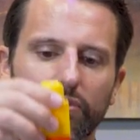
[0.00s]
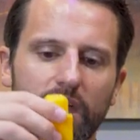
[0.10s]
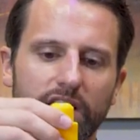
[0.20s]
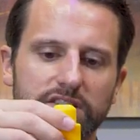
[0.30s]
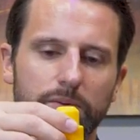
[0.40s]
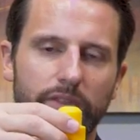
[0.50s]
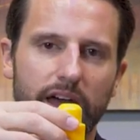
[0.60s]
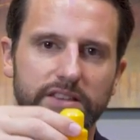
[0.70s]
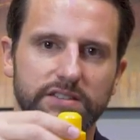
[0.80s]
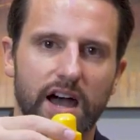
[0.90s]
take some of
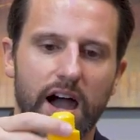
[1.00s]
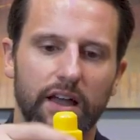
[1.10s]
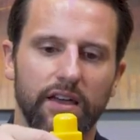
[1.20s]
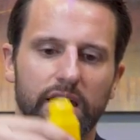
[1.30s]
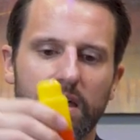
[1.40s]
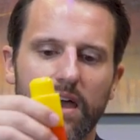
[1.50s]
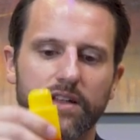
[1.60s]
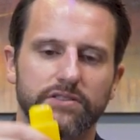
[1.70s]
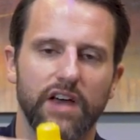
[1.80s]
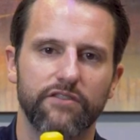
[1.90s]
that stock
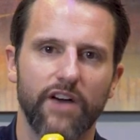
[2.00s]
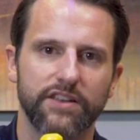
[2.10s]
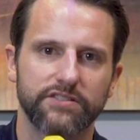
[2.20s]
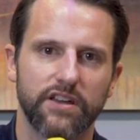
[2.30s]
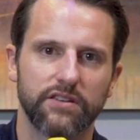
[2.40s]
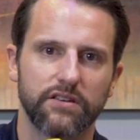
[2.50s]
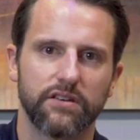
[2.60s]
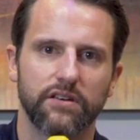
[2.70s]
and divest it